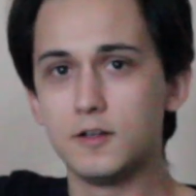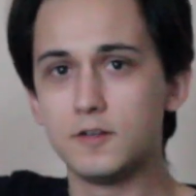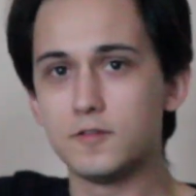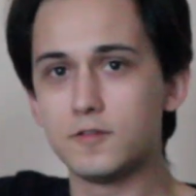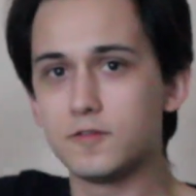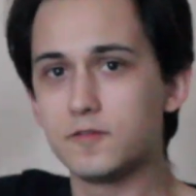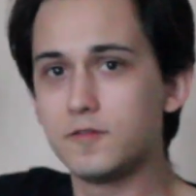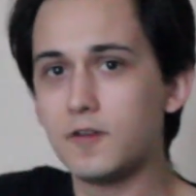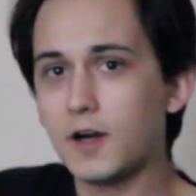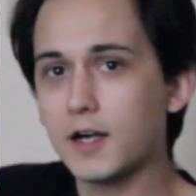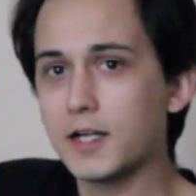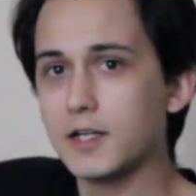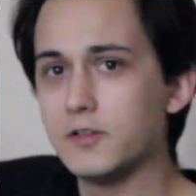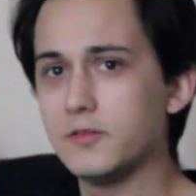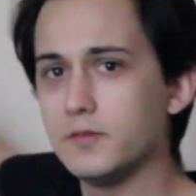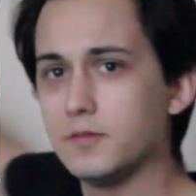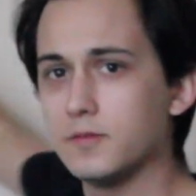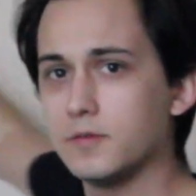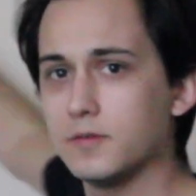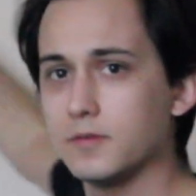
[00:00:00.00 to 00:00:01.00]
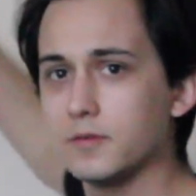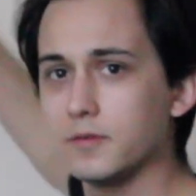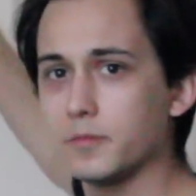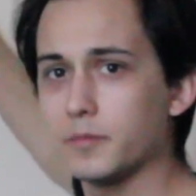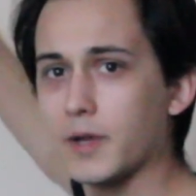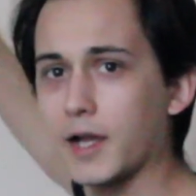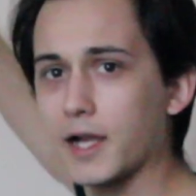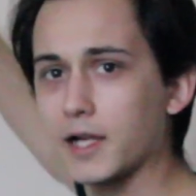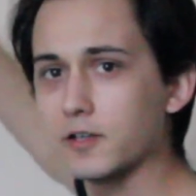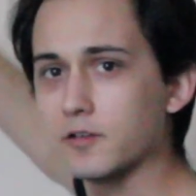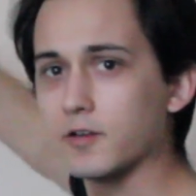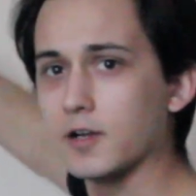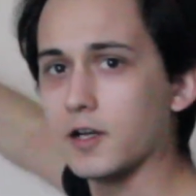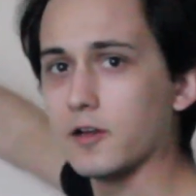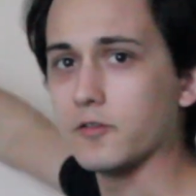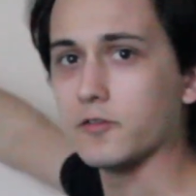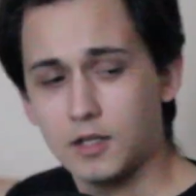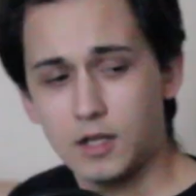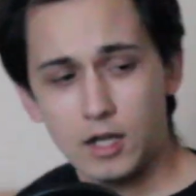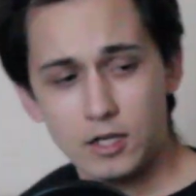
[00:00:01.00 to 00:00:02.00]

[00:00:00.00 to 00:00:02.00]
fucking background.